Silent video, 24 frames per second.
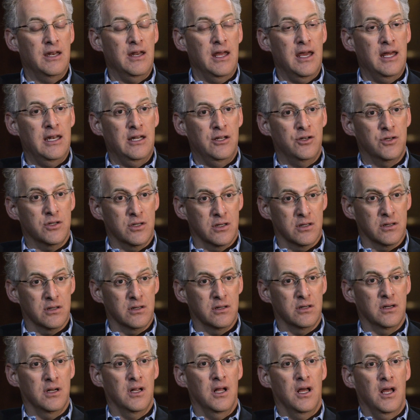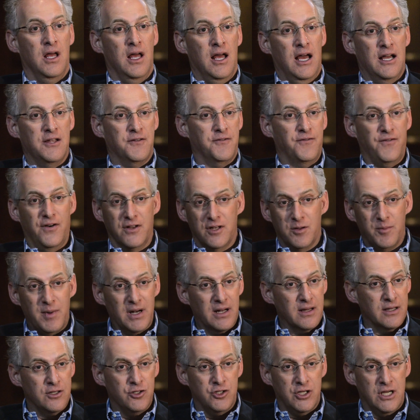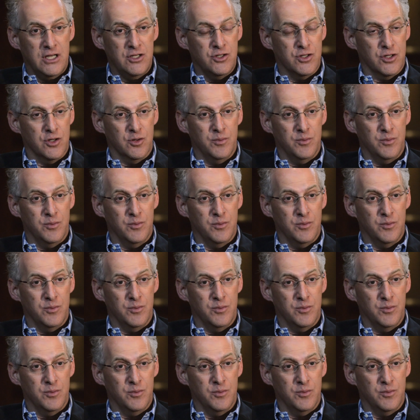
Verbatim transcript: and in turn, has fundamentally changed their